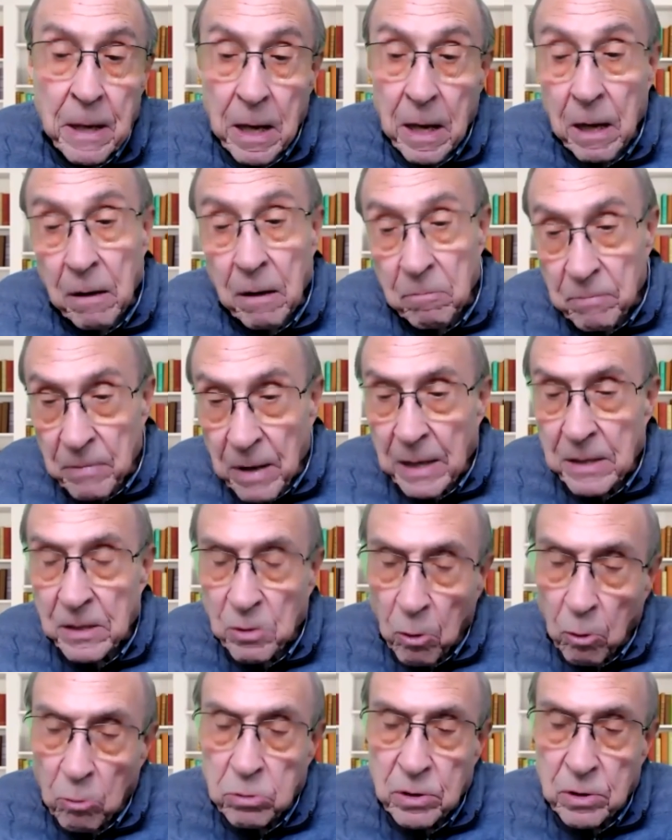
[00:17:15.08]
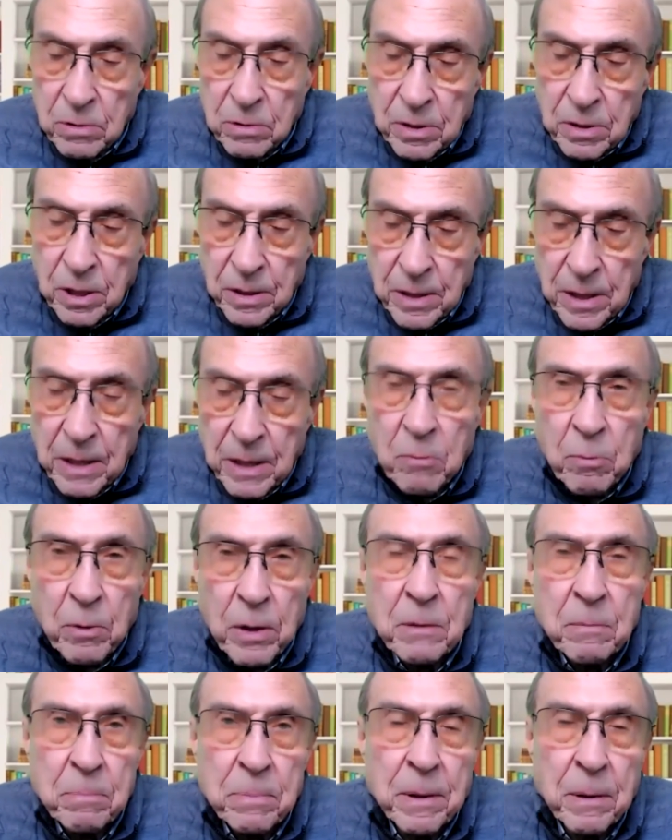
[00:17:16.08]
Uh, that's all to deal
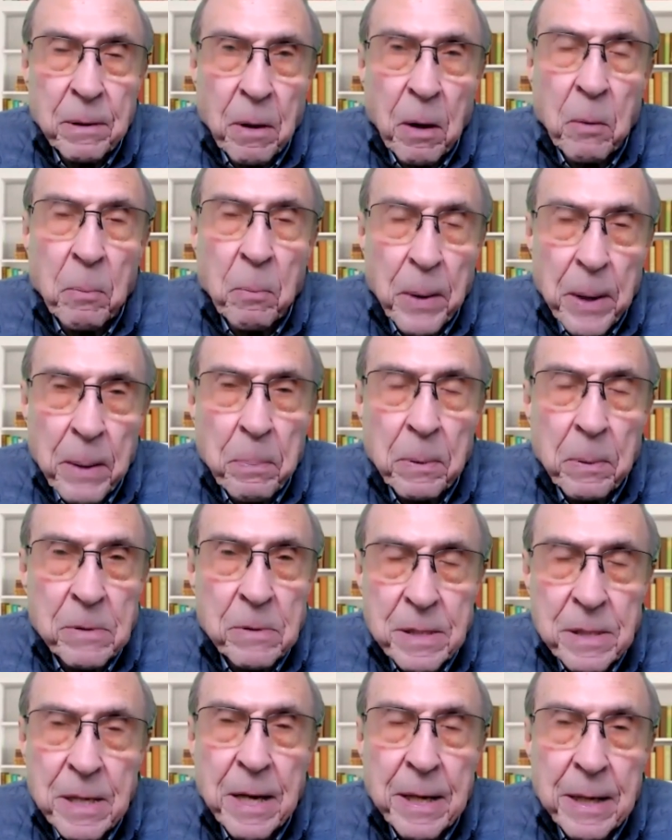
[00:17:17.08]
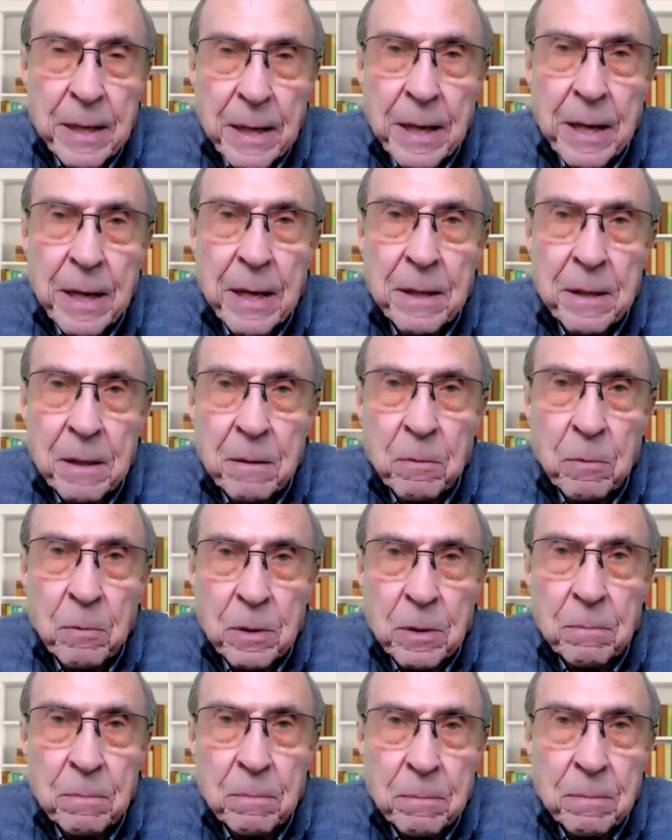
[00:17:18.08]
with, you know, people staying here that
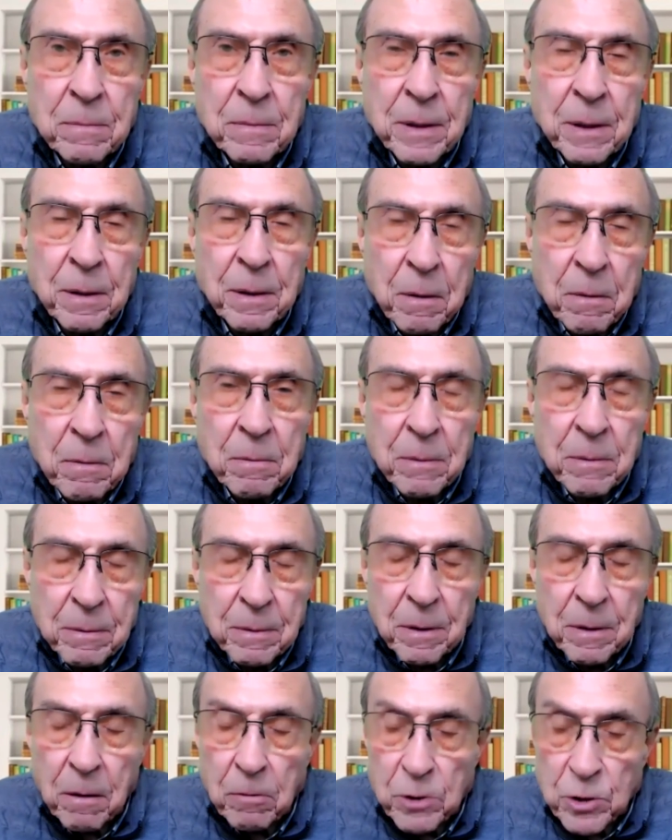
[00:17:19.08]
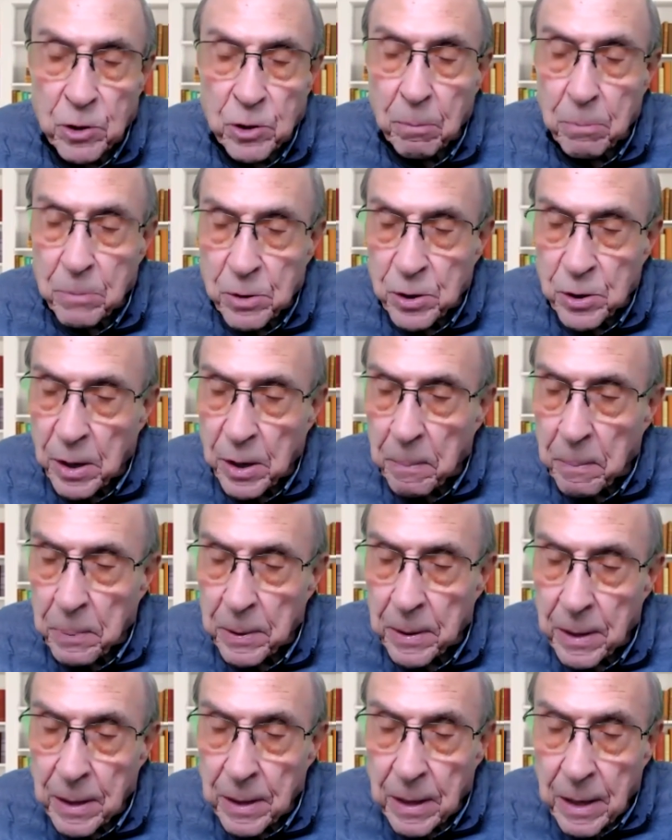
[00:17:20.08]
would, you know, not jump ship.
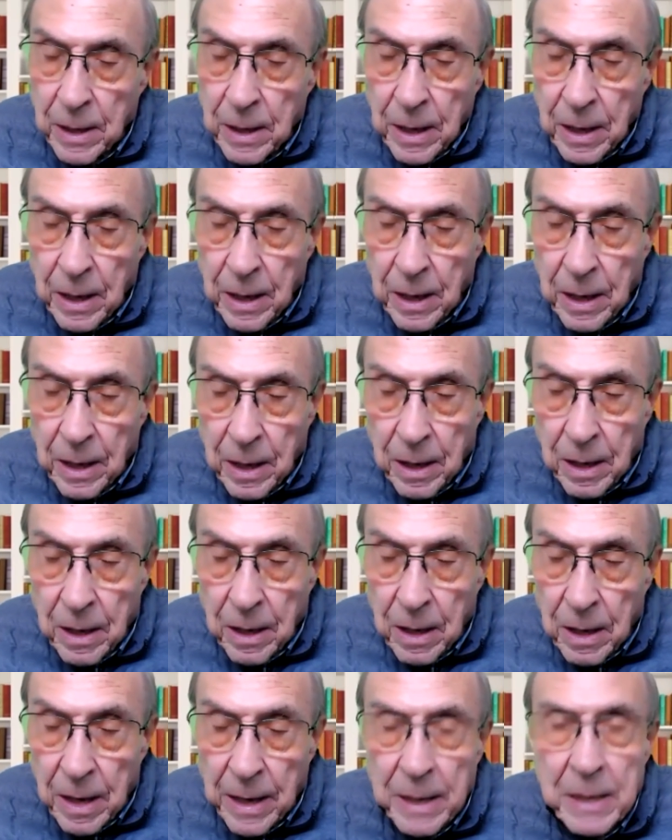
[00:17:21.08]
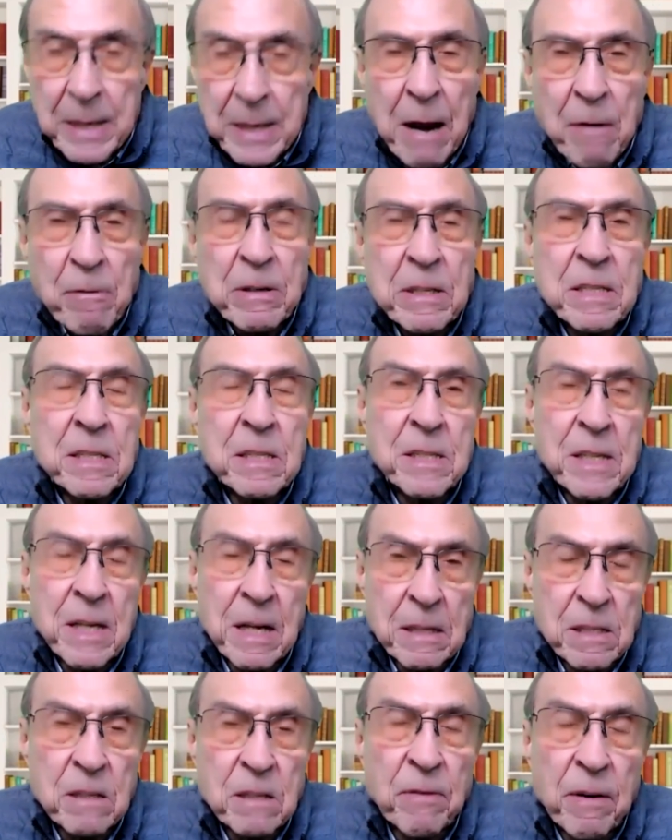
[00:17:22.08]
Uh, inheritance
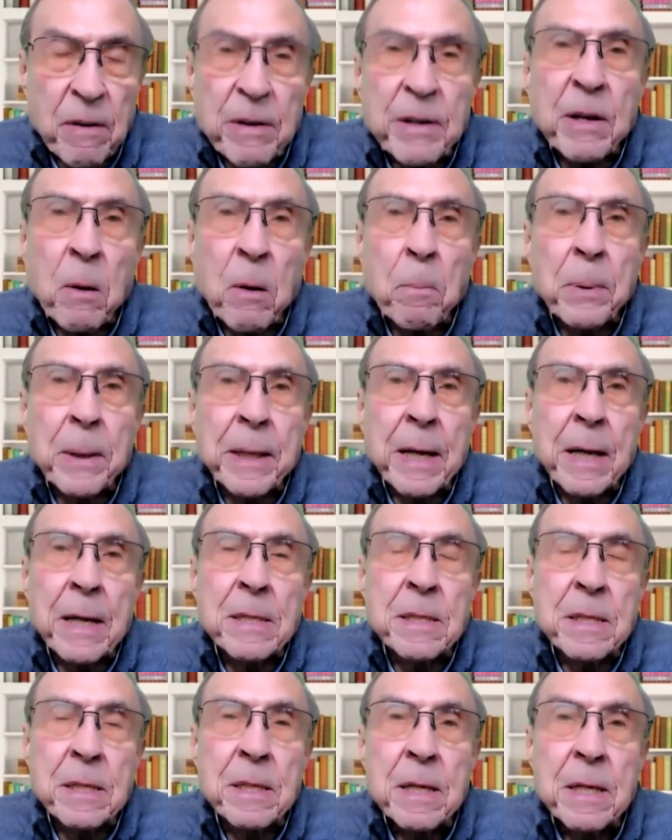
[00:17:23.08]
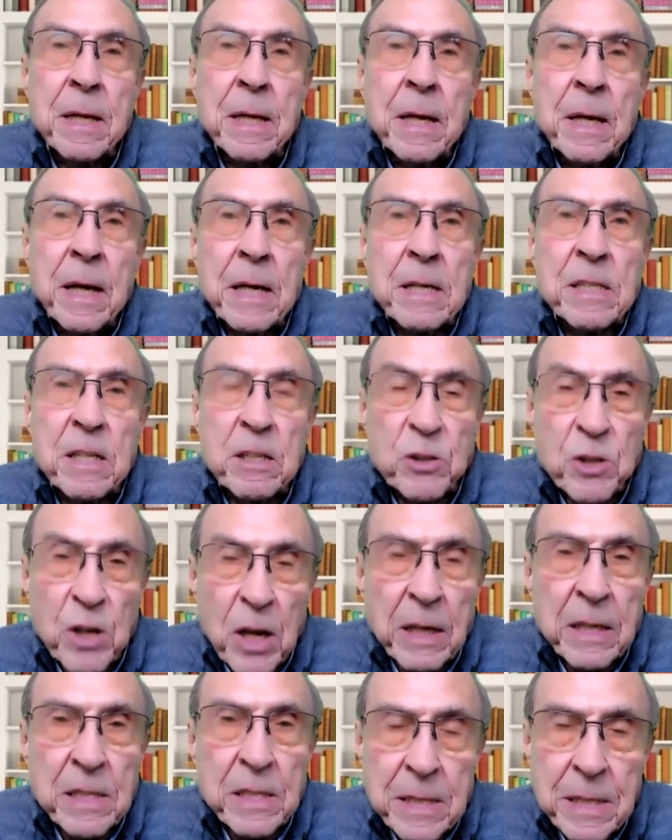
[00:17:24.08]
tax is very complicated. It's a
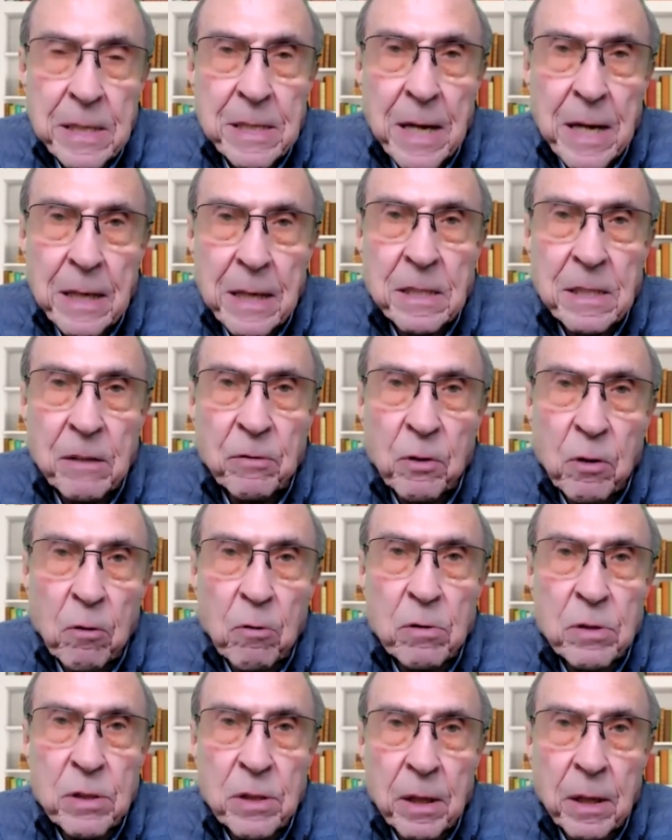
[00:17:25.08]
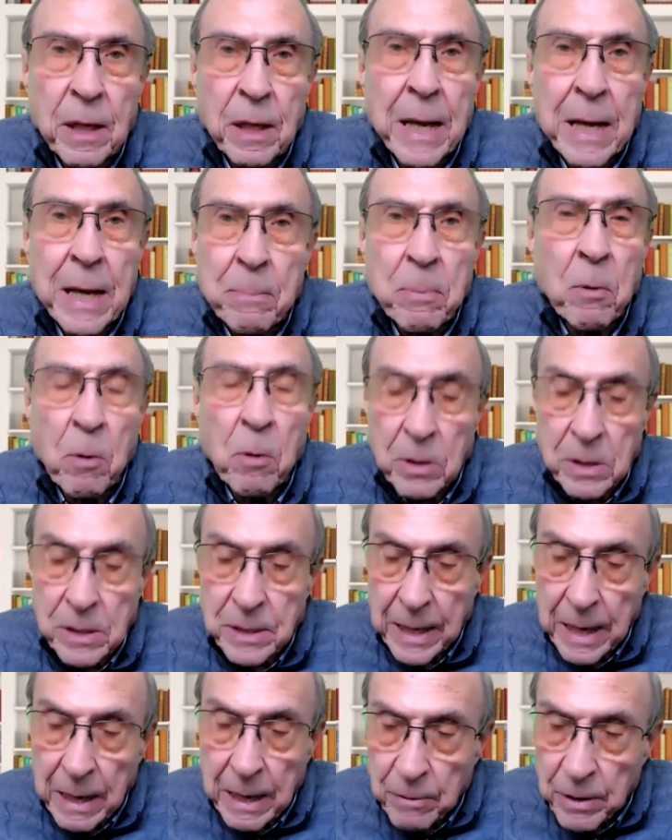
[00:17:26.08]
jealousy tax, of course, that Labour want
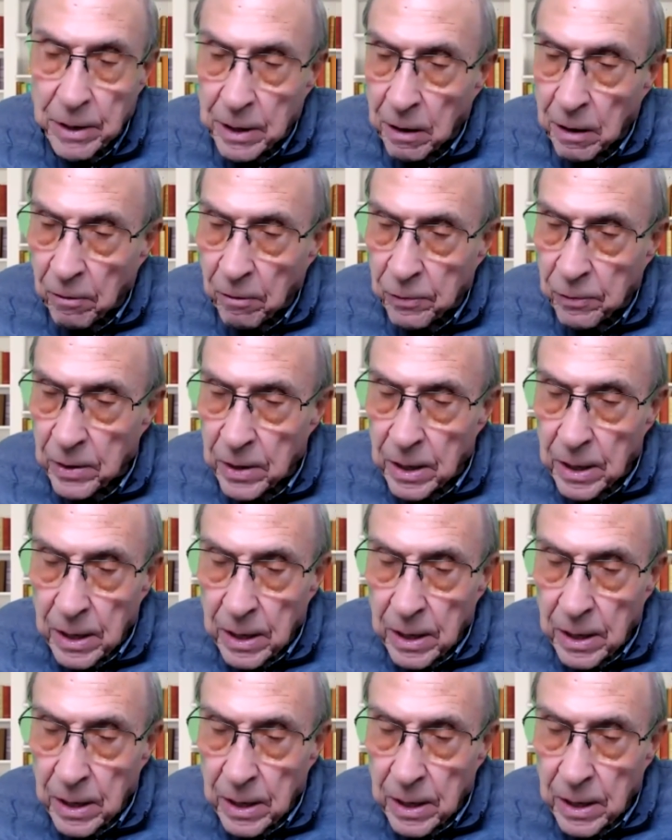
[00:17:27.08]
to get rid of,